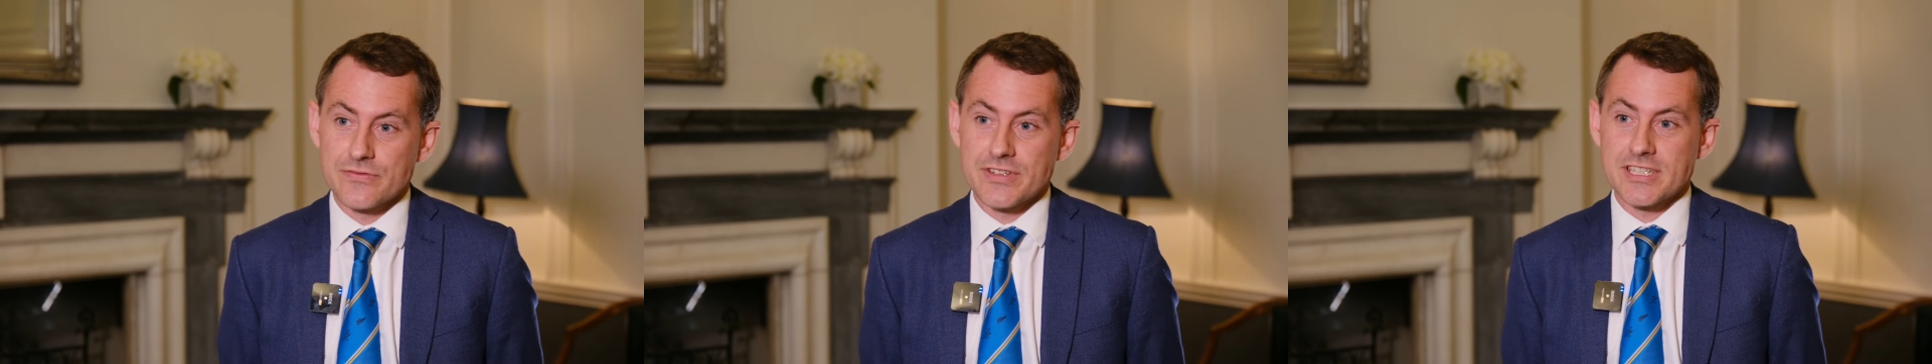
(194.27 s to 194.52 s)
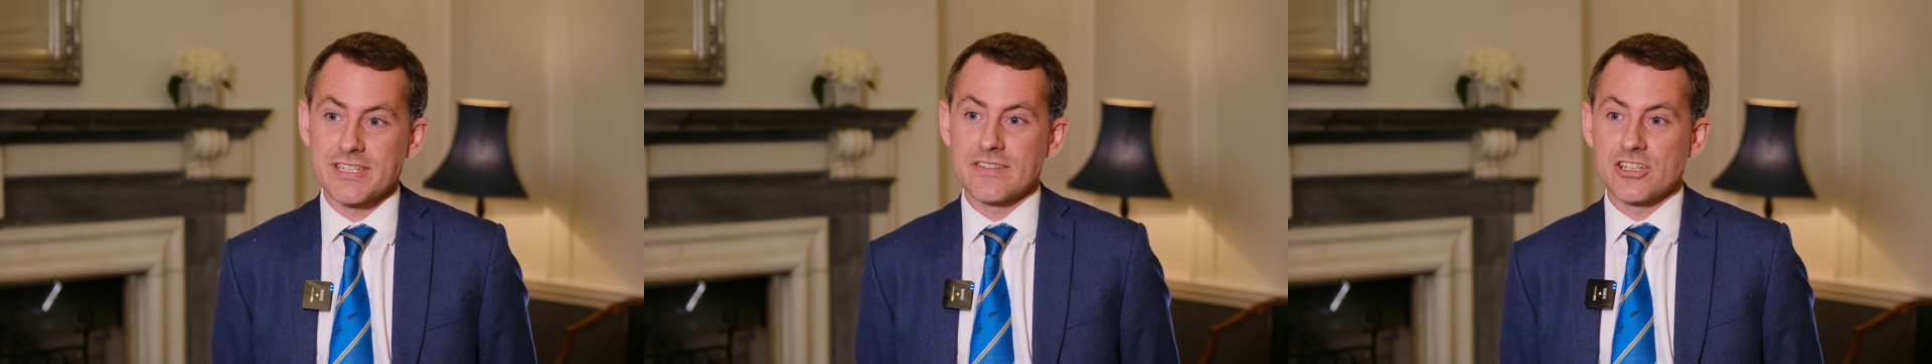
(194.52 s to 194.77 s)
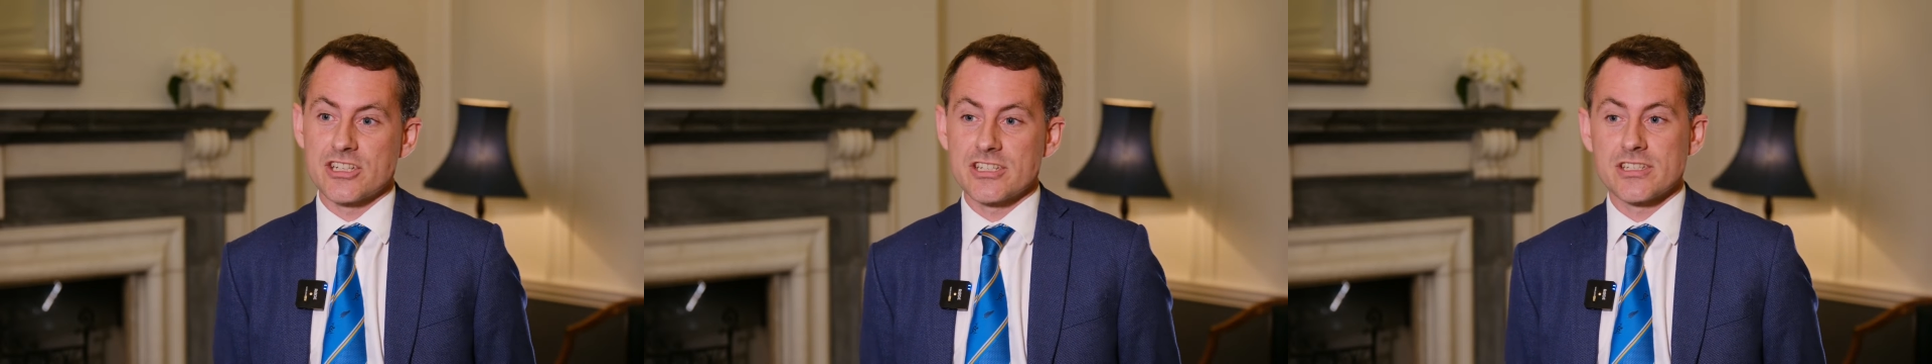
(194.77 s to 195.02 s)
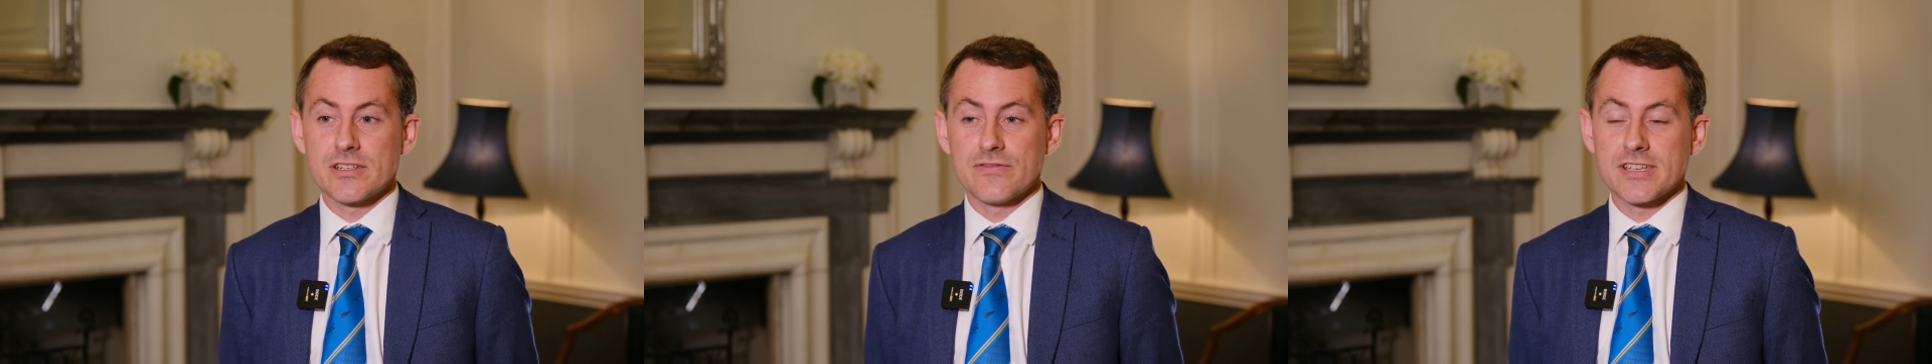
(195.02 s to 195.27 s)
visiting the
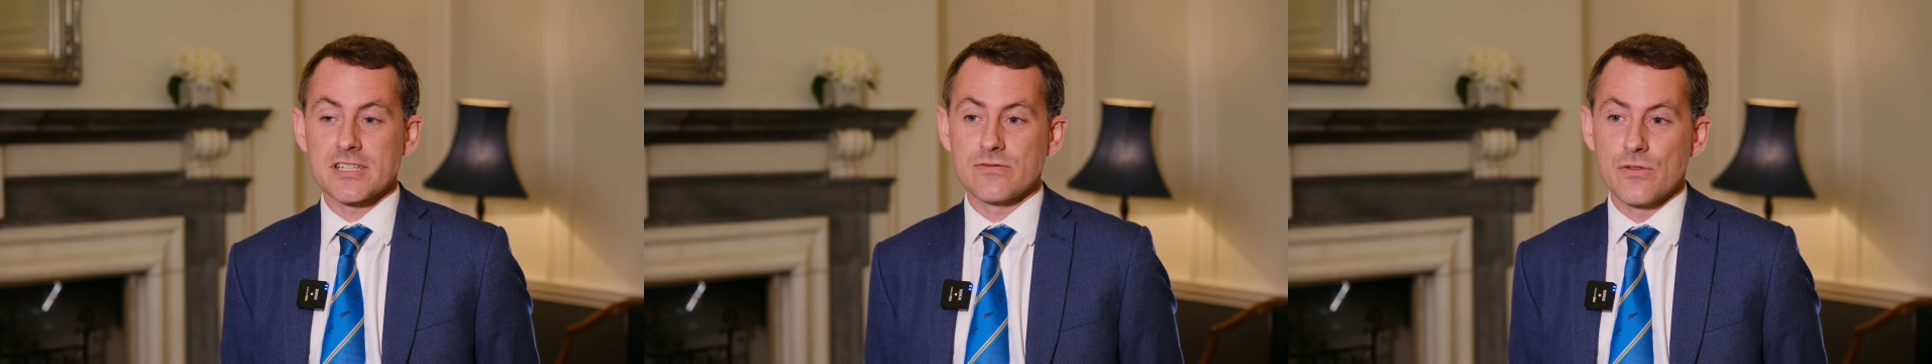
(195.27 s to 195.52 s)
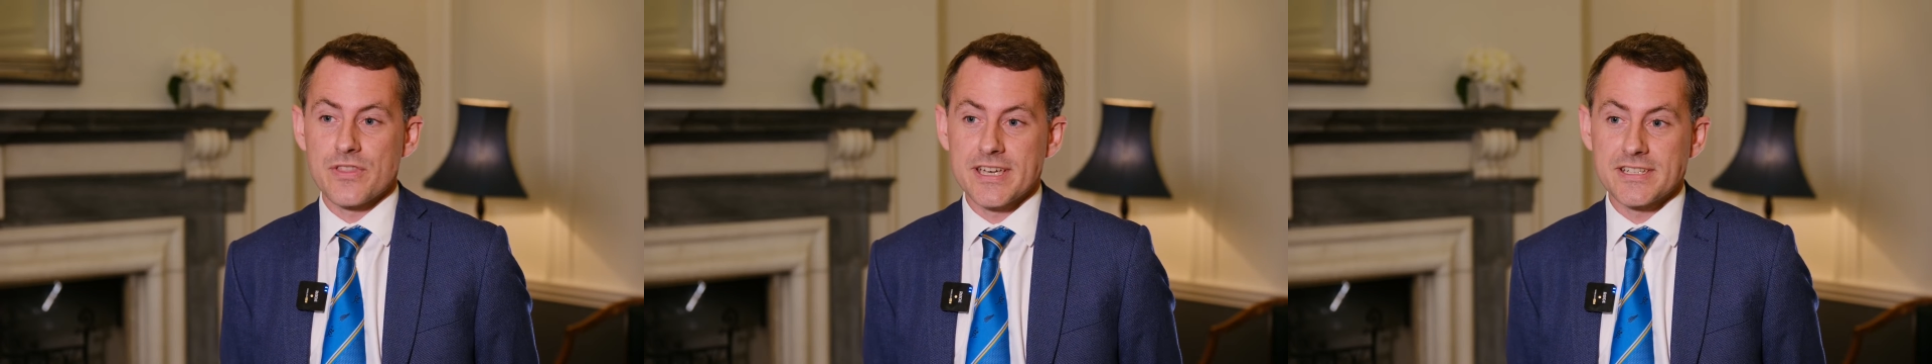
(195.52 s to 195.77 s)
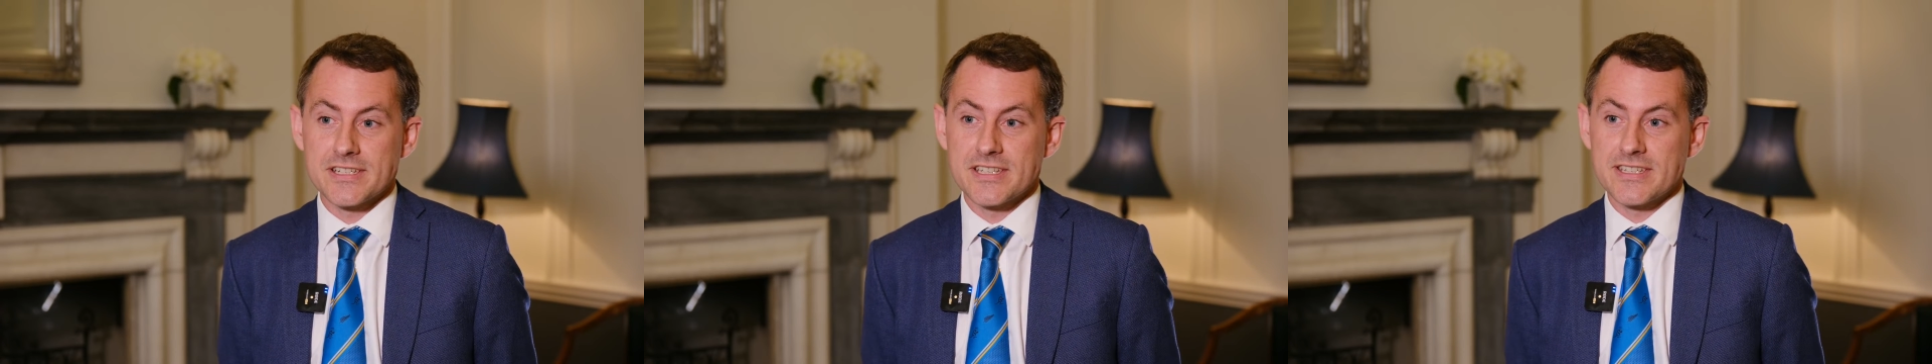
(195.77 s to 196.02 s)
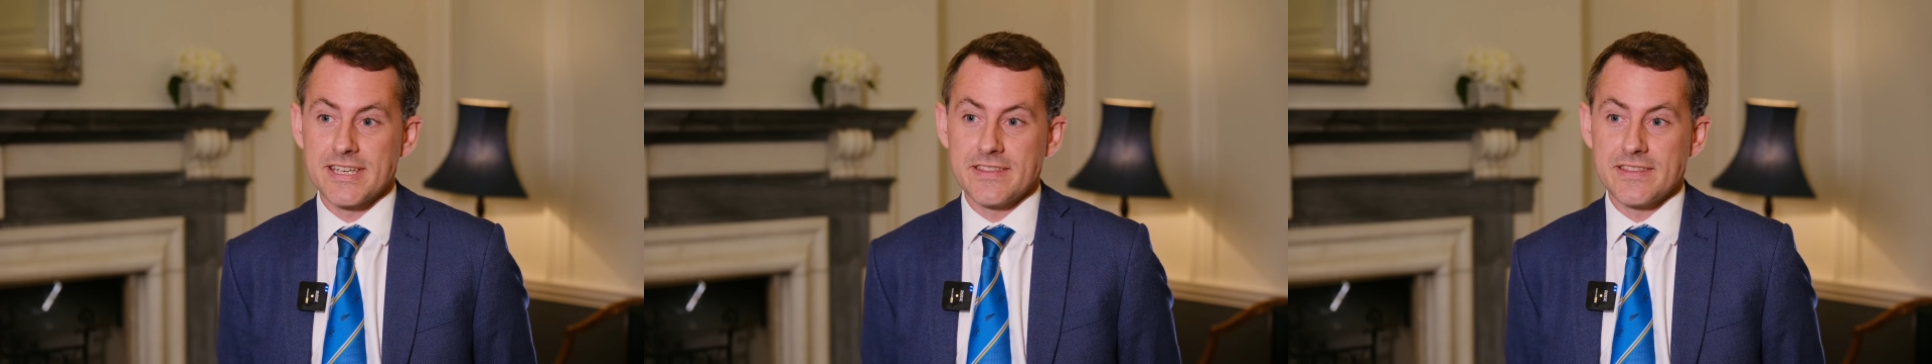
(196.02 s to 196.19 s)
Chichester Festival Theatre to see